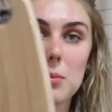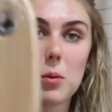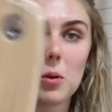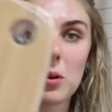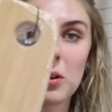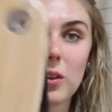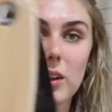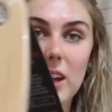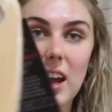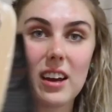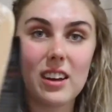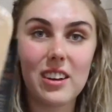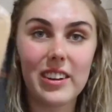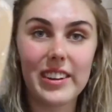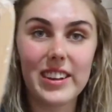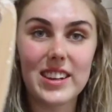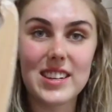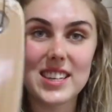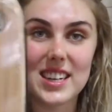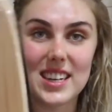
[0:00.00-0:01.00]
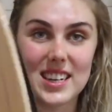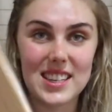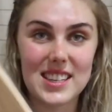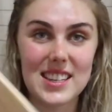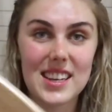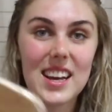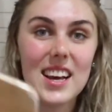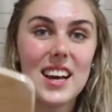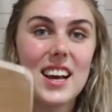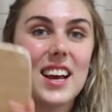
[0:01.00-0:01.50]
board. Look how cute this is.
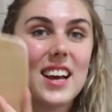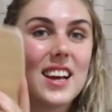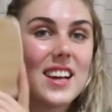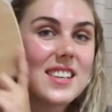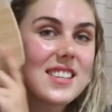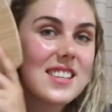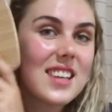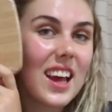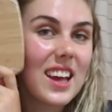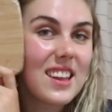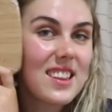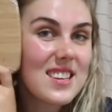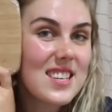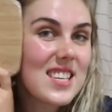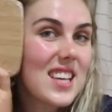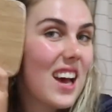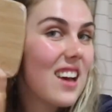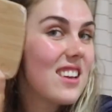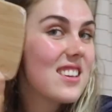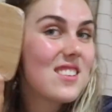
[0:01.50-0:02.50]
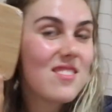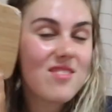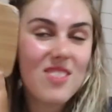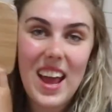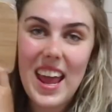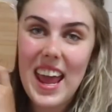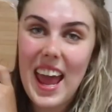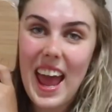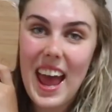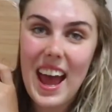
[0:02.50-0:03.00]
It's like the size of my
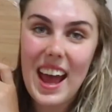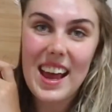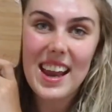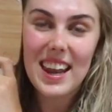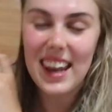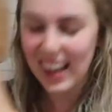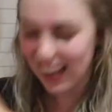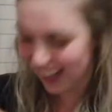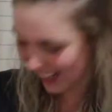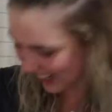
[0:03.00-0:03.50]
head.